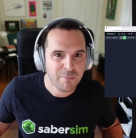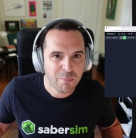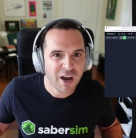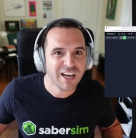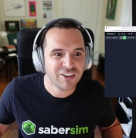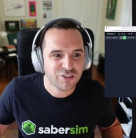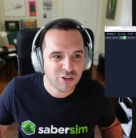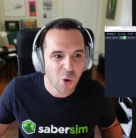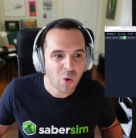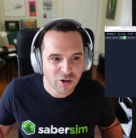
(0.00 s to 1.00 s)
but it's
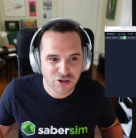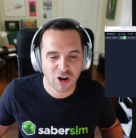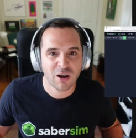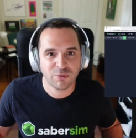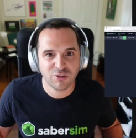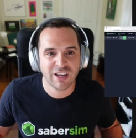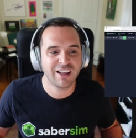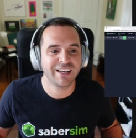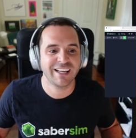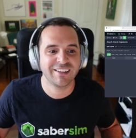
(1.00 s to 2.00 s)
your job to tell
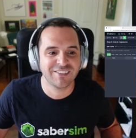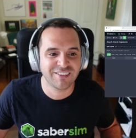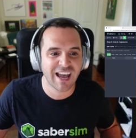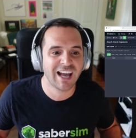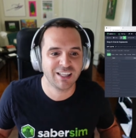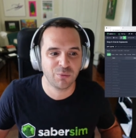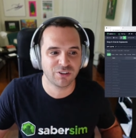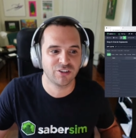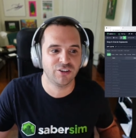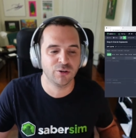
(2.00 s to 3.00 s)
it exactly
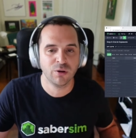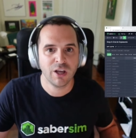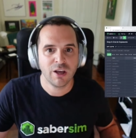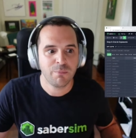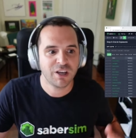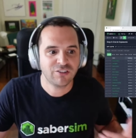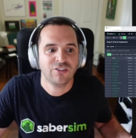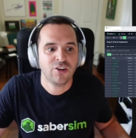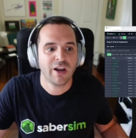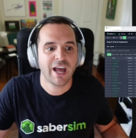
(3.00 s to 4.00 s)
what to do, because
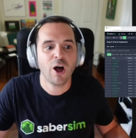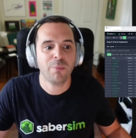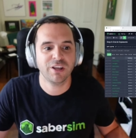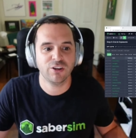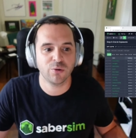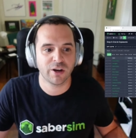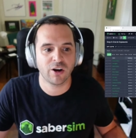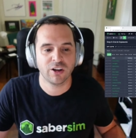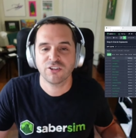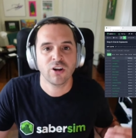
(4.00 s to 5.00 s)
it's not helping you at
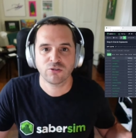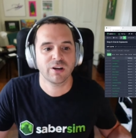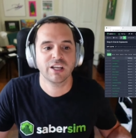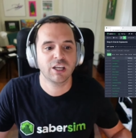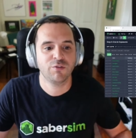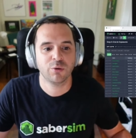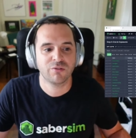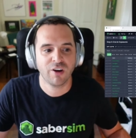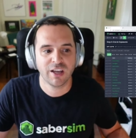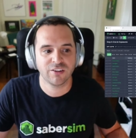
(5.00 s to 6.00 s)
all. It's not trying to give you
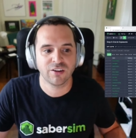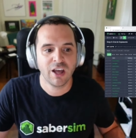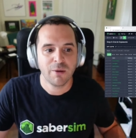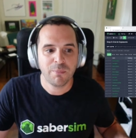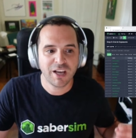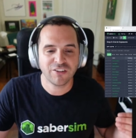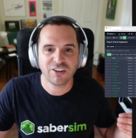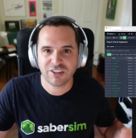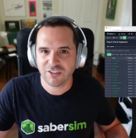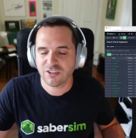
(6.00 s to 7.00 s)
advice, because
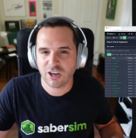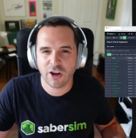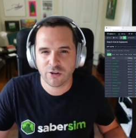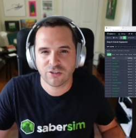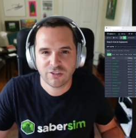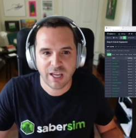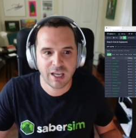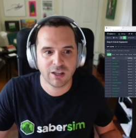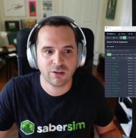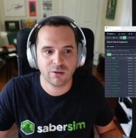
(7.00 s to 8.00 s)
it doesn't
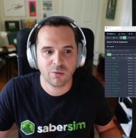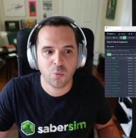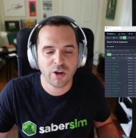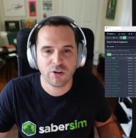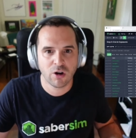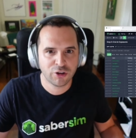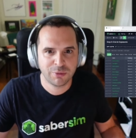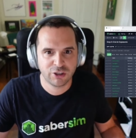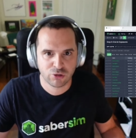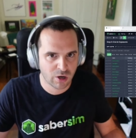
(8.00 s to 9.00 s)
understand what you're
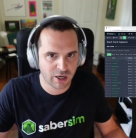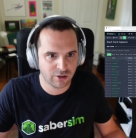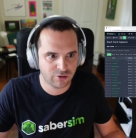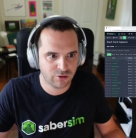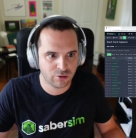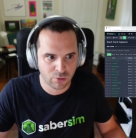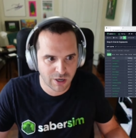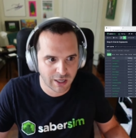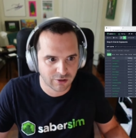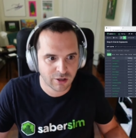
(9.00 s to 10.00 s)
ultimately trying to
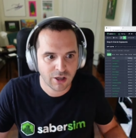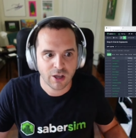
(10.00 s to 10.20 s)
create.